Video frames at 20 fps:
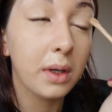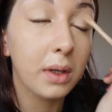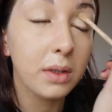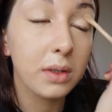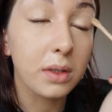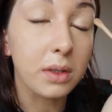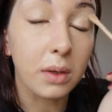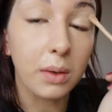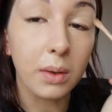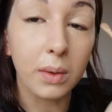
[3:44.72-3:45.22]

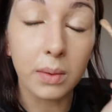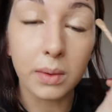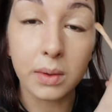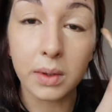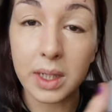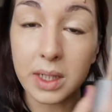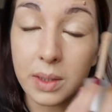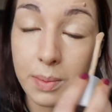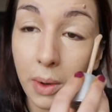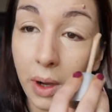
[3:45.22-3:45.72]
So
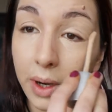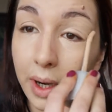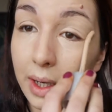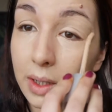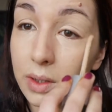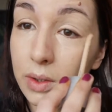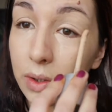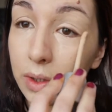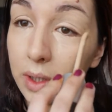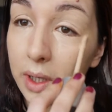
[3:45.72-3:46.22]
this morning I
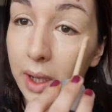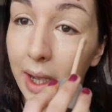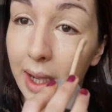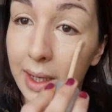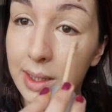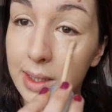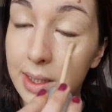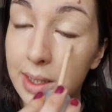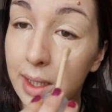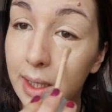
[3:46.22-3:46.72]
took an
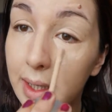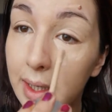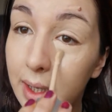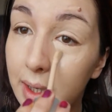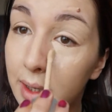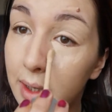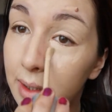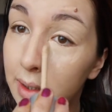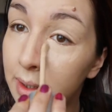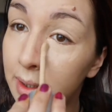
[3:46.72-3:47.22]

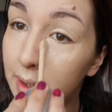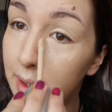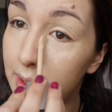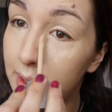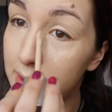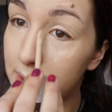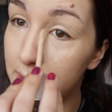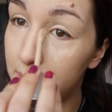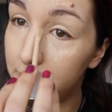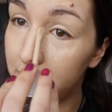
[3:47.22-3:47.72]

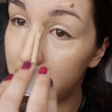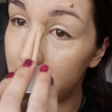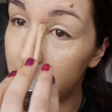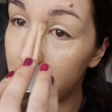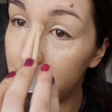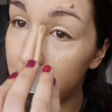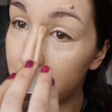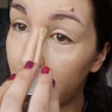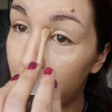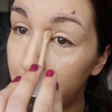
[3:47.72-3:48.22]

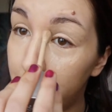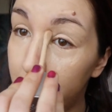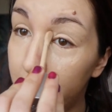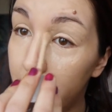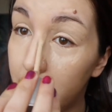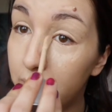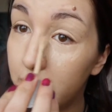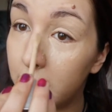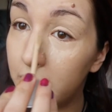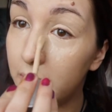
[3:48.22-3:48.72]
antihistamine
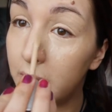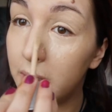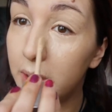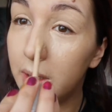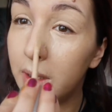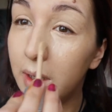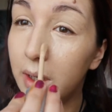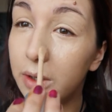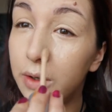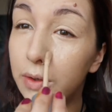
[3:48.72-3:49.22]
tablet.
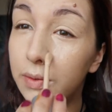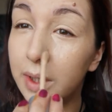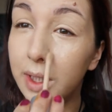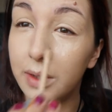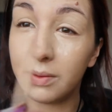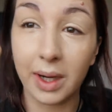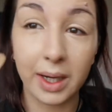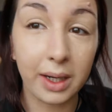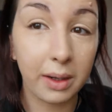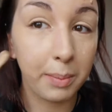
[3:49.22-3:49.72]
I don't really
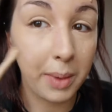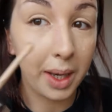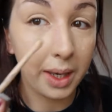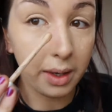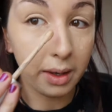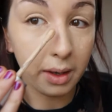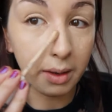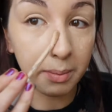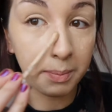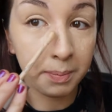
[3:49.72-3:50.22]

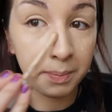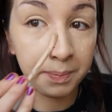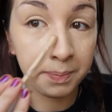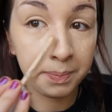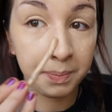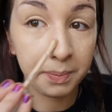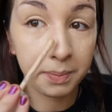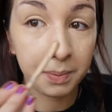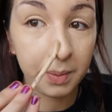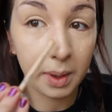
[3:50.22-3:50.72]
recommend them
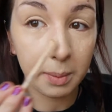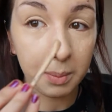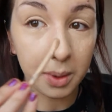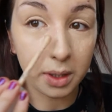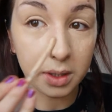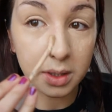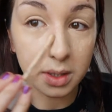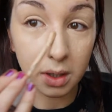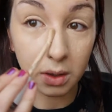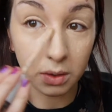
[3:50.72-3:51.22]

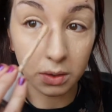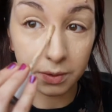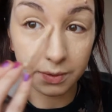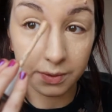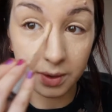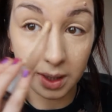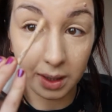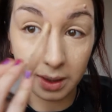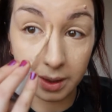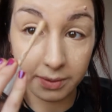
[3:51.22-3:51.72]
because they're not good
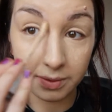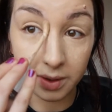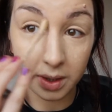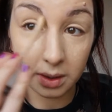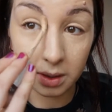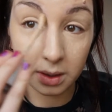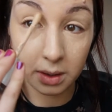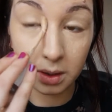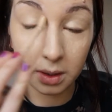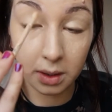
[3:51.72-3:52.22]
for your liver.